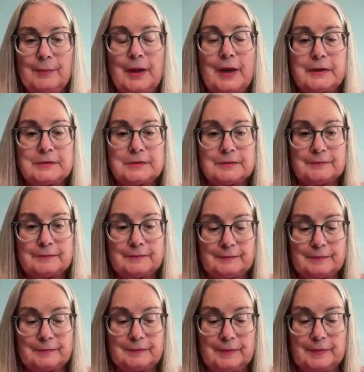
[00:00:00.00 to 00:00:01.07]
But
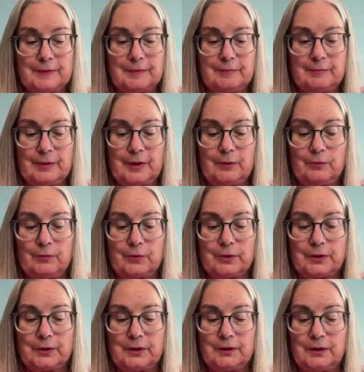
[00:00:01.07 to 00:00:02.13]
by
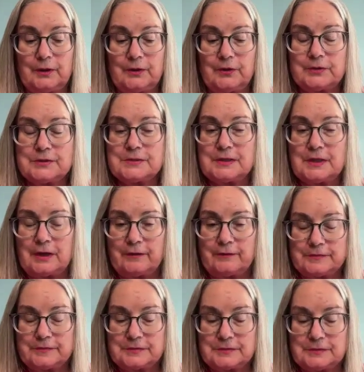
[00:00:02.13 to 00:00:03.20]
working on
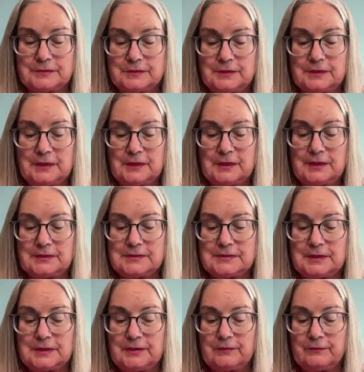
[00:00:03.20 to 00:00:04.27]
ourselves,
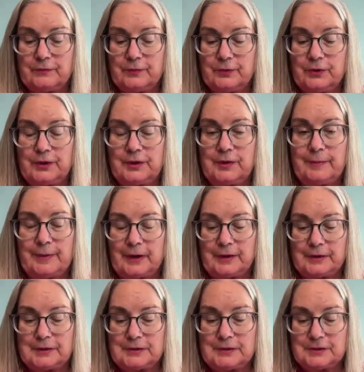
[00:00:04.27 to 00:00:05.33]
instead of worrying
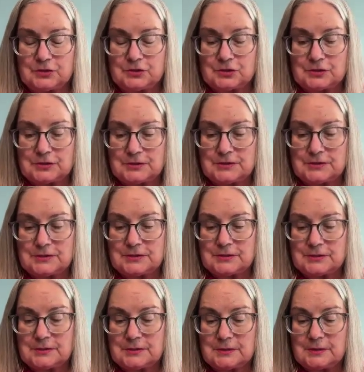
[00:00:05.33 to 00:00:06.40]
about
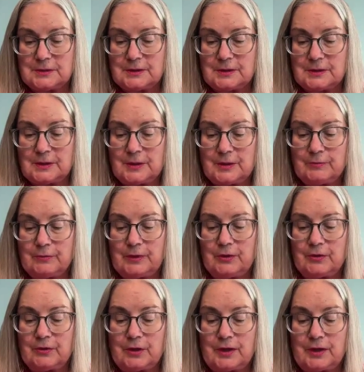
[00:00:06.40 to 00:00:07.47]
conditions,
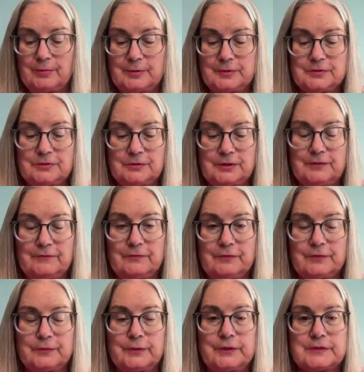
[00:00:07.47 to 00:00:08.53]
we are able to
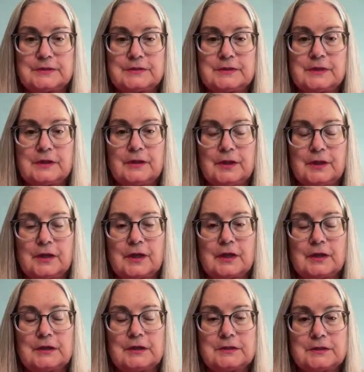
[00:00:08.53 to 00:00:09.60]
influence
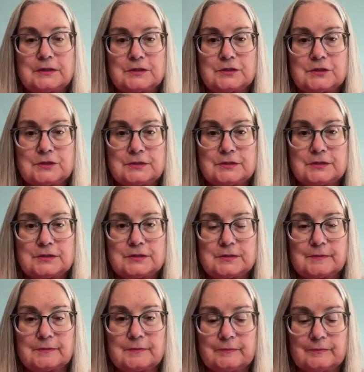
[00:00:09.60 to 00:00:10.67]
the
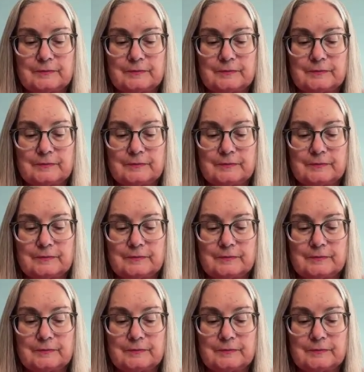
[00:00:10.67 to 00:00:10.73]
conditions.